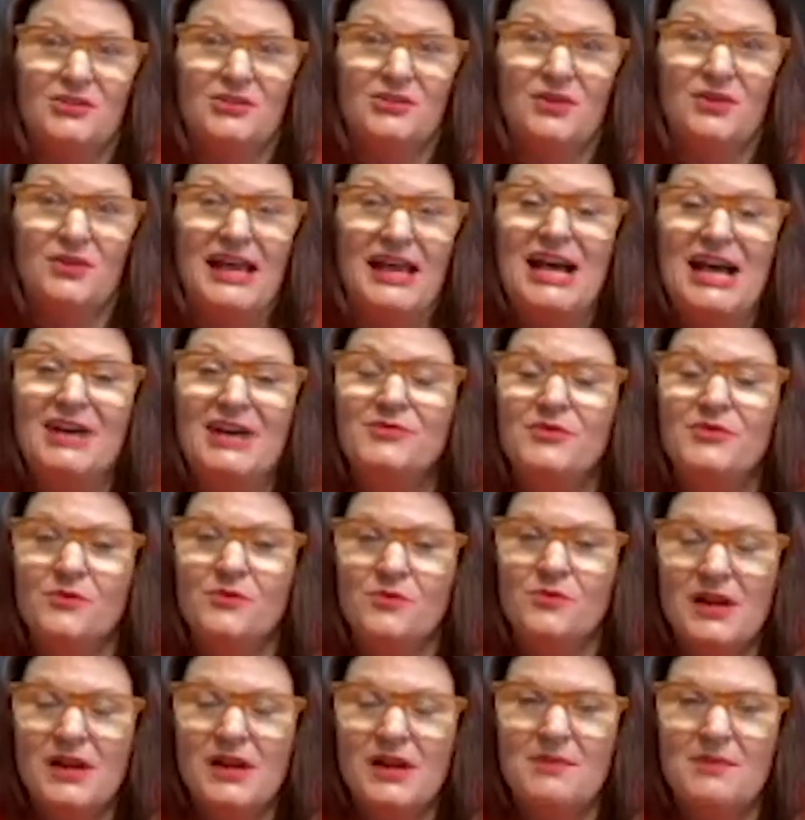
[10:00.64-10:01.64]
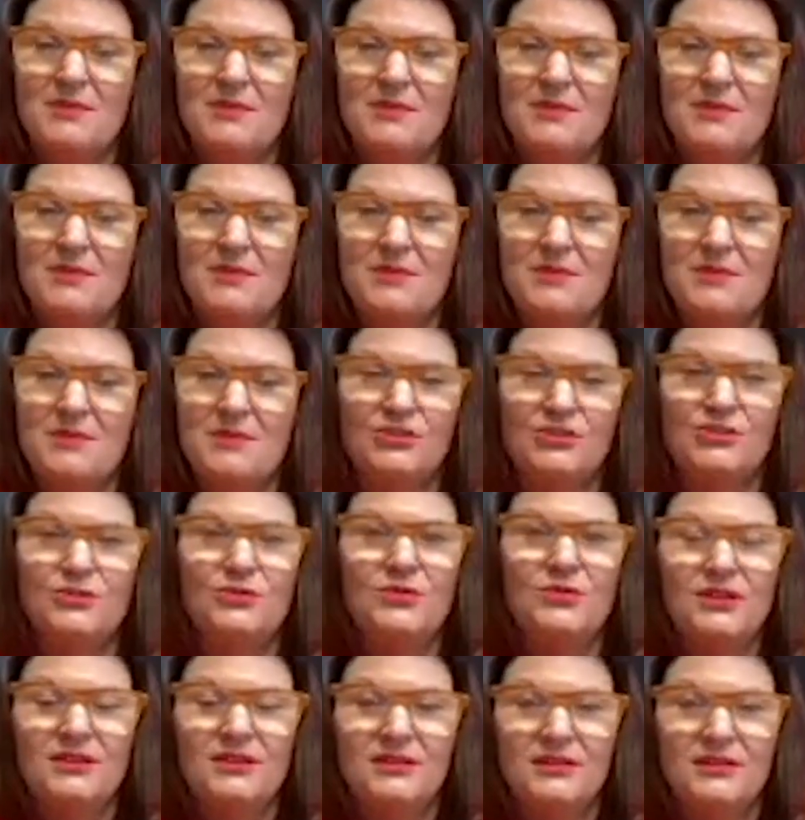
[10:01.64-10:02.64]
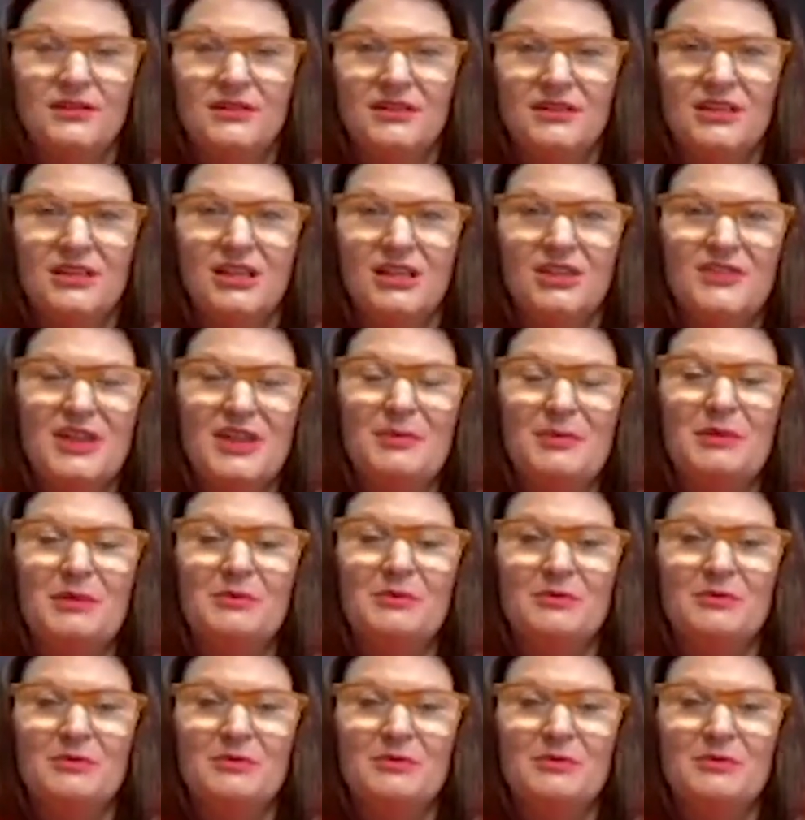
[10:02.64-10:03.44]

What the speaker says: half of what I make to family